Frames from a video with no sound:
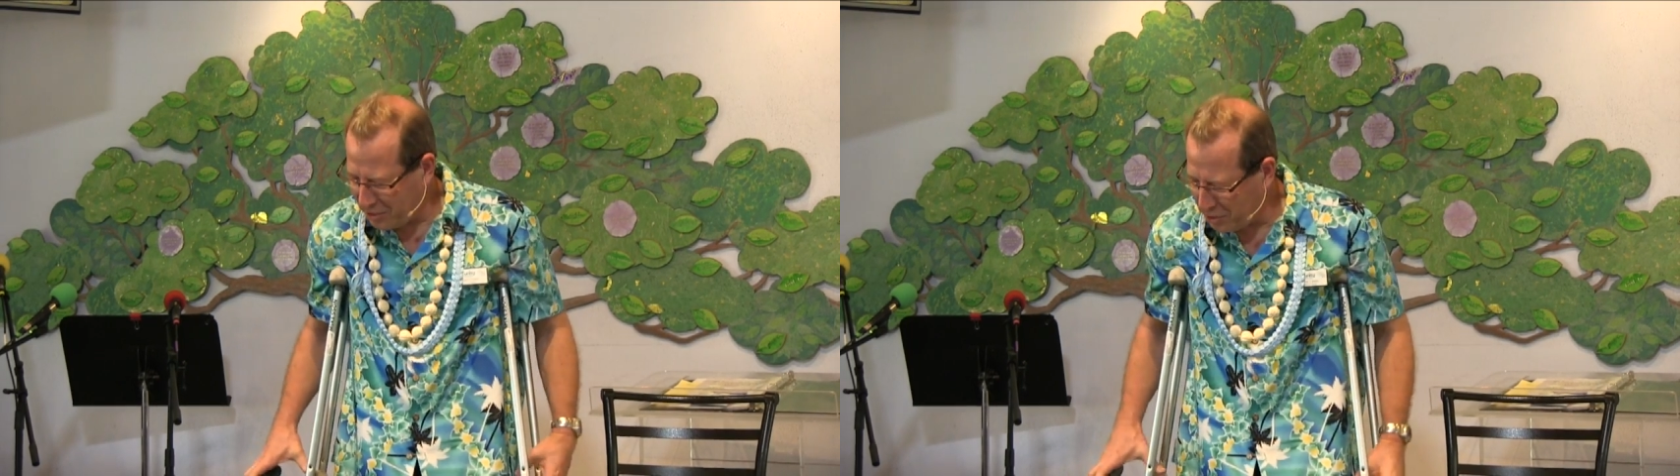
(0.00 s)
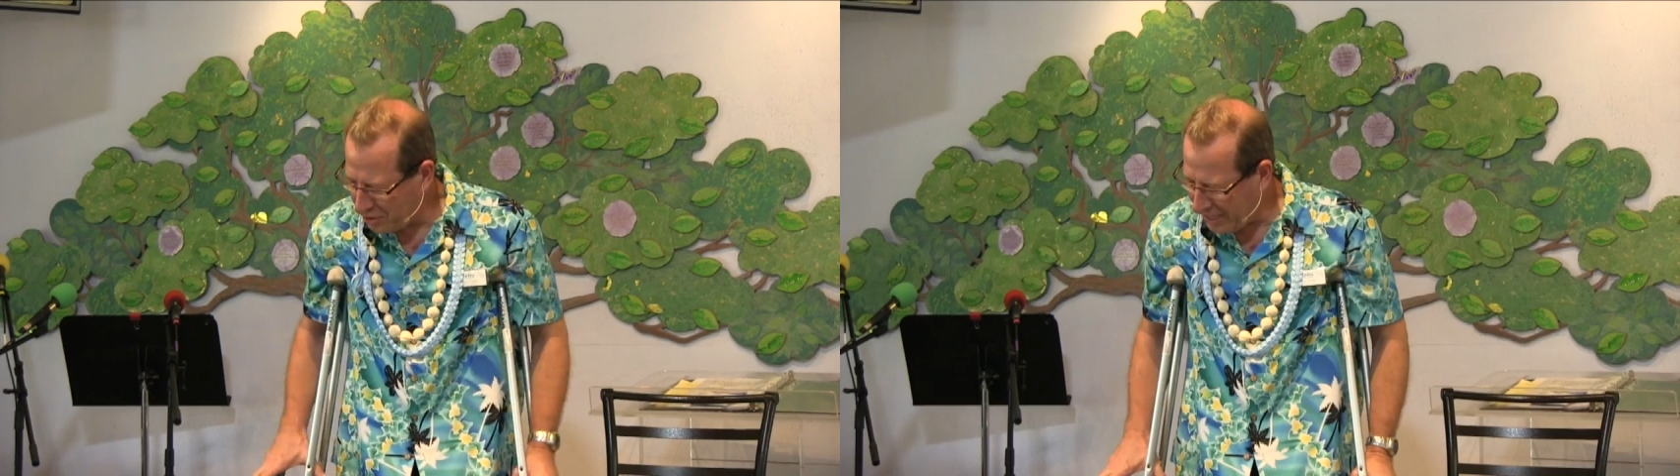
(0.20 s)

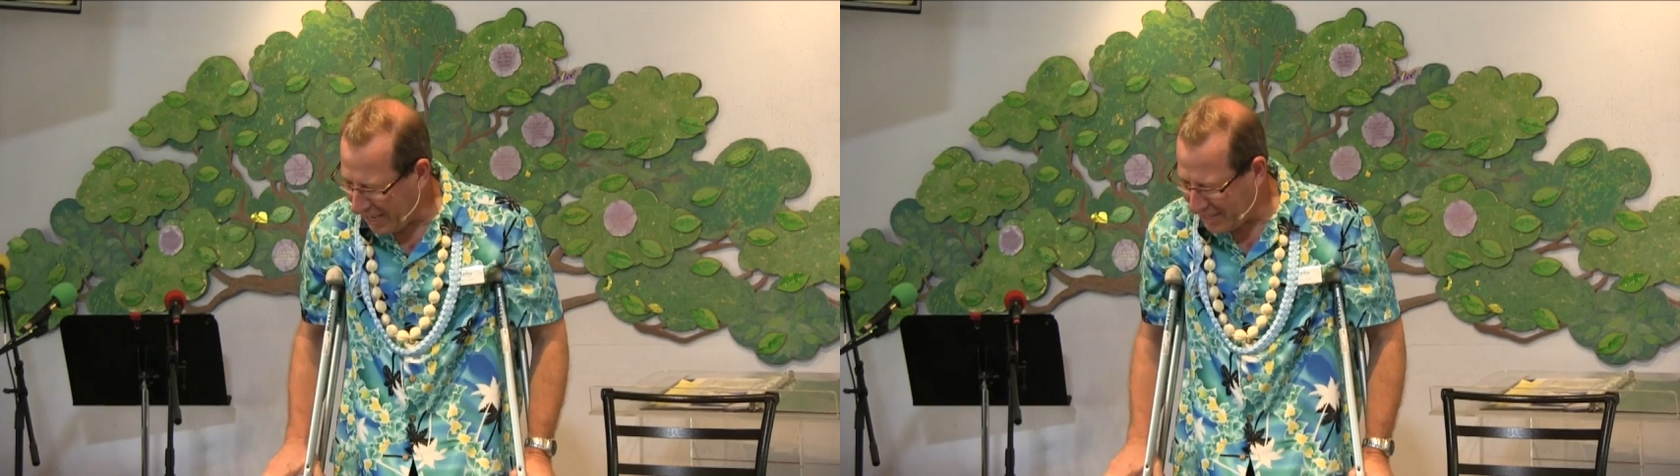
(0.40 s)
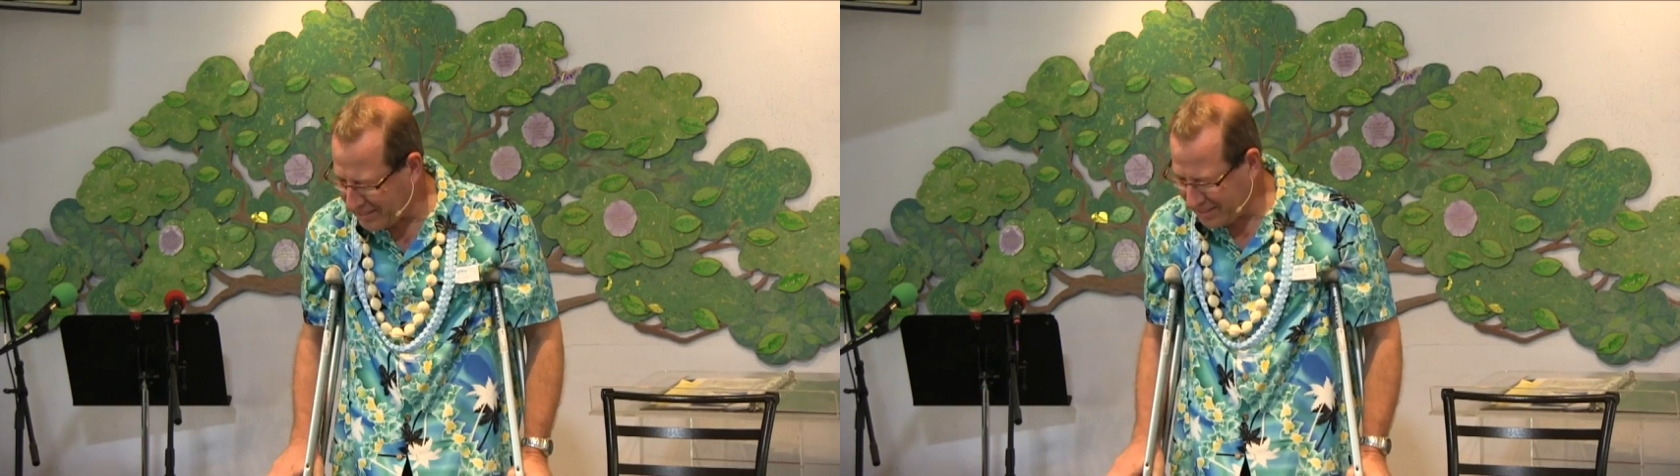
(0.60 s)
look
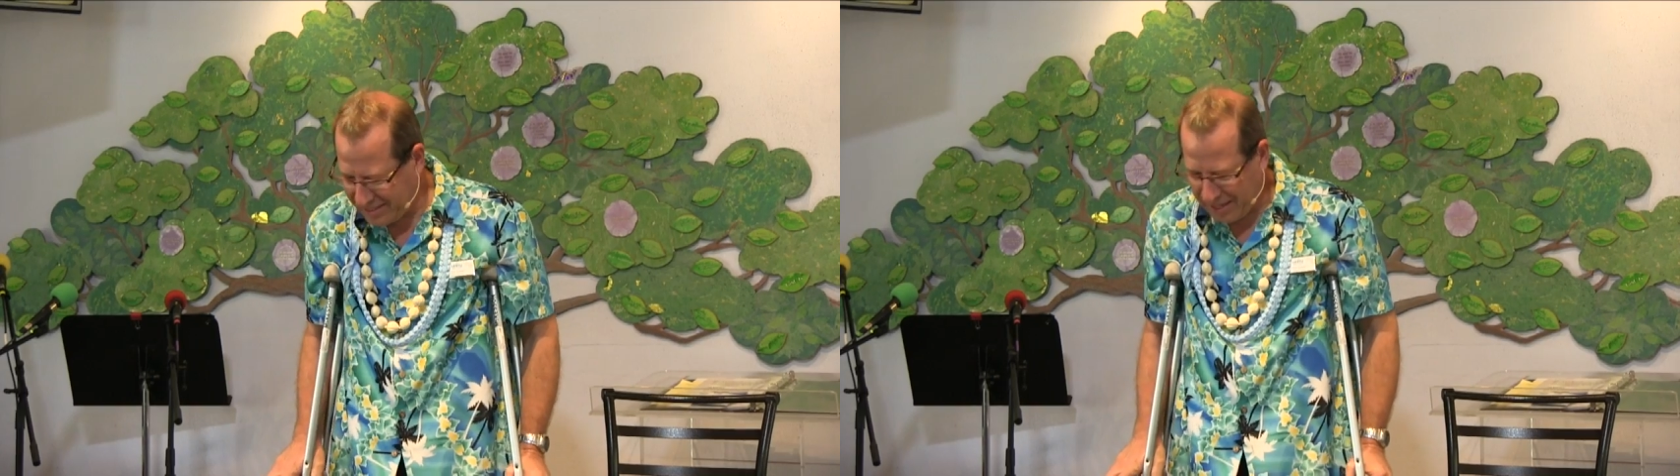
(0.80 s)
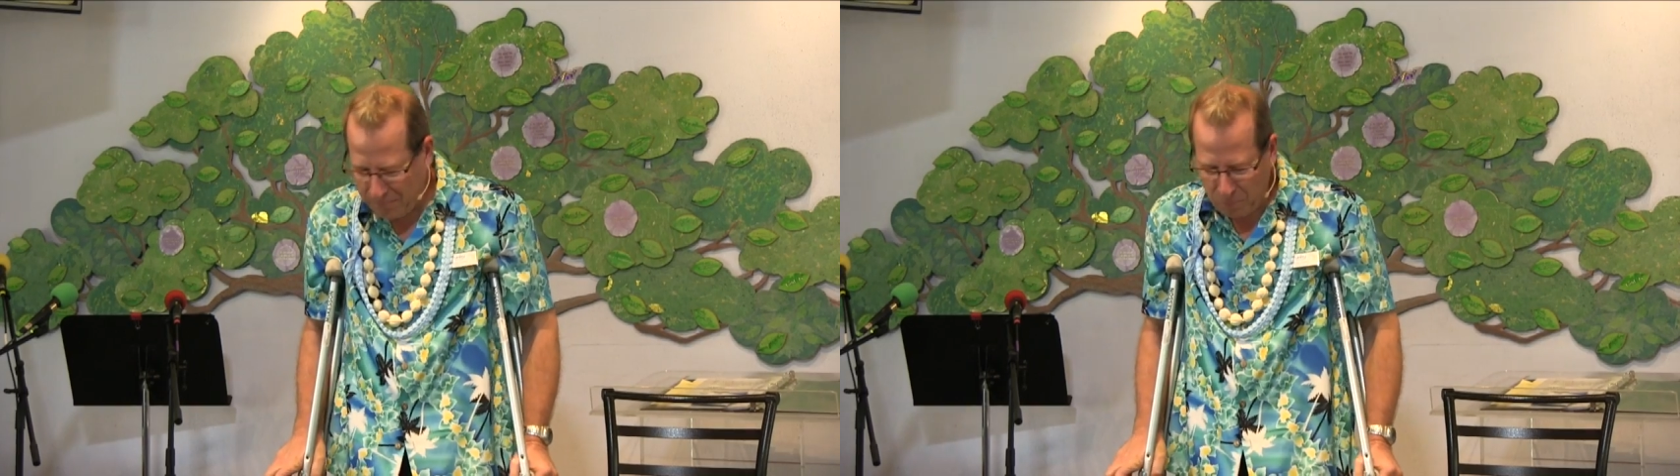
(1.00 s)
at
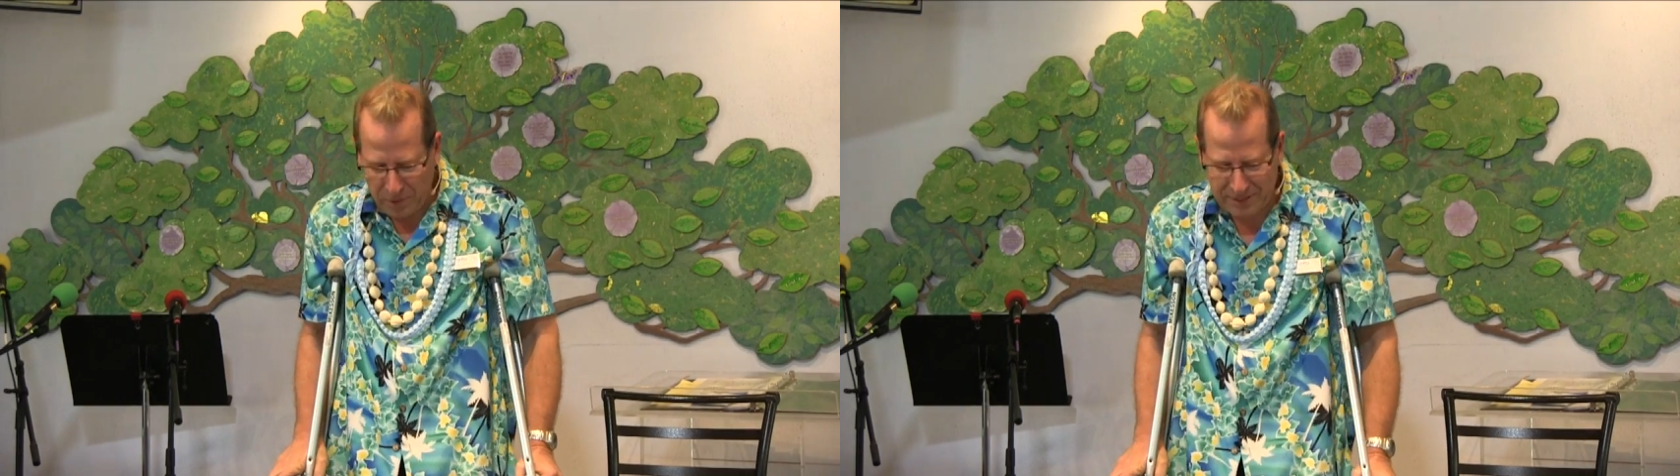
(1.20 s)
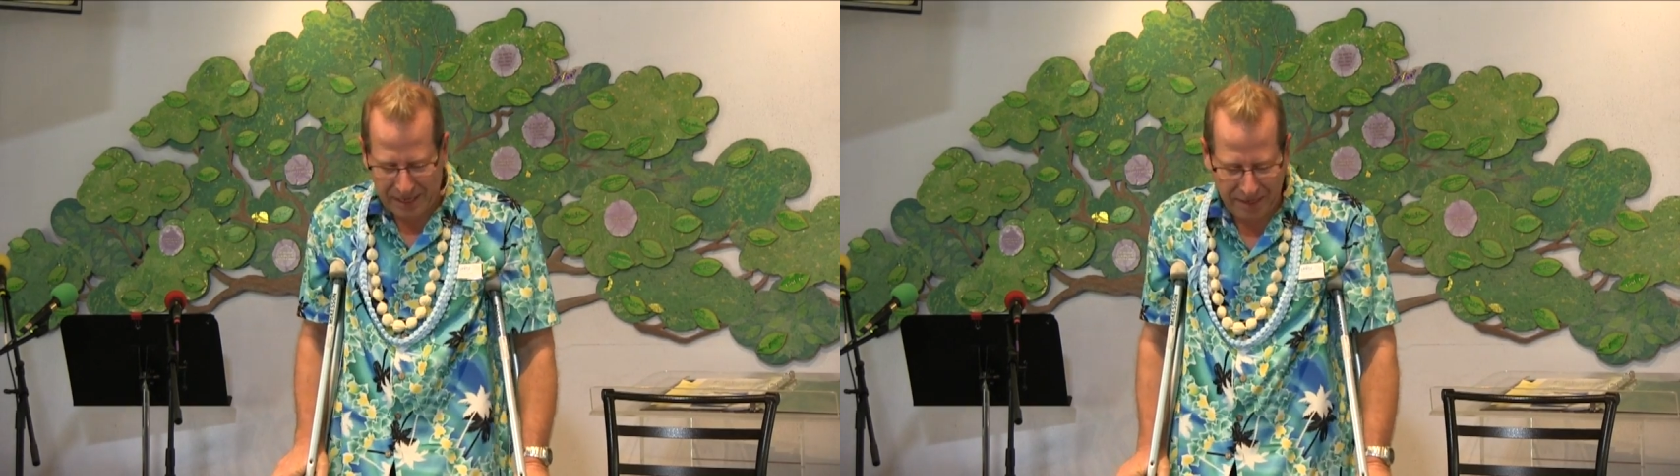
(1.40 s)
some wisdom.